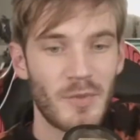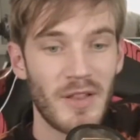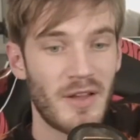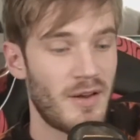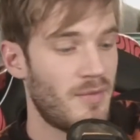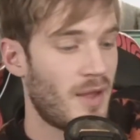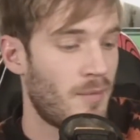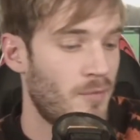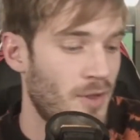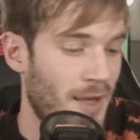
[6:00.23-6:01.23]
well that, that
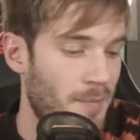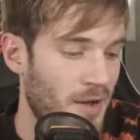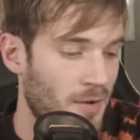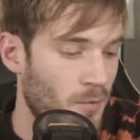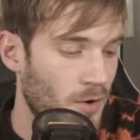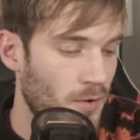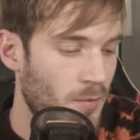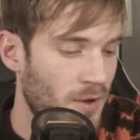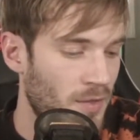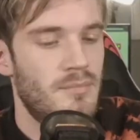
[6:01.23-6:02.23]
I'm really happy I can work
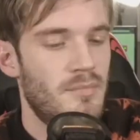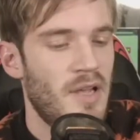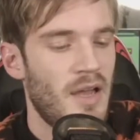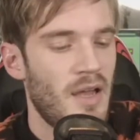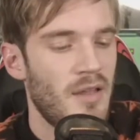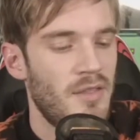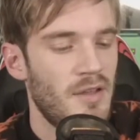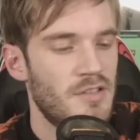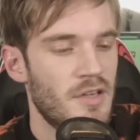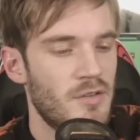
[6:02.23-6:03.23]
with. But yeah, I think
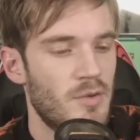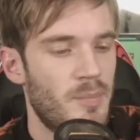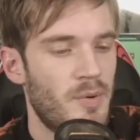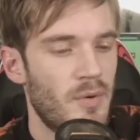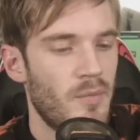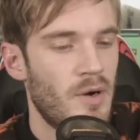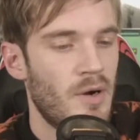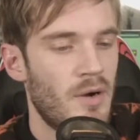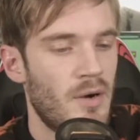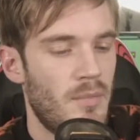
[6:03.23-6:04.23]
it's gotten to a point
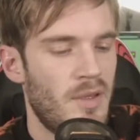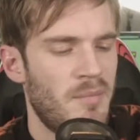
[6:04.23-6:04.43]
where it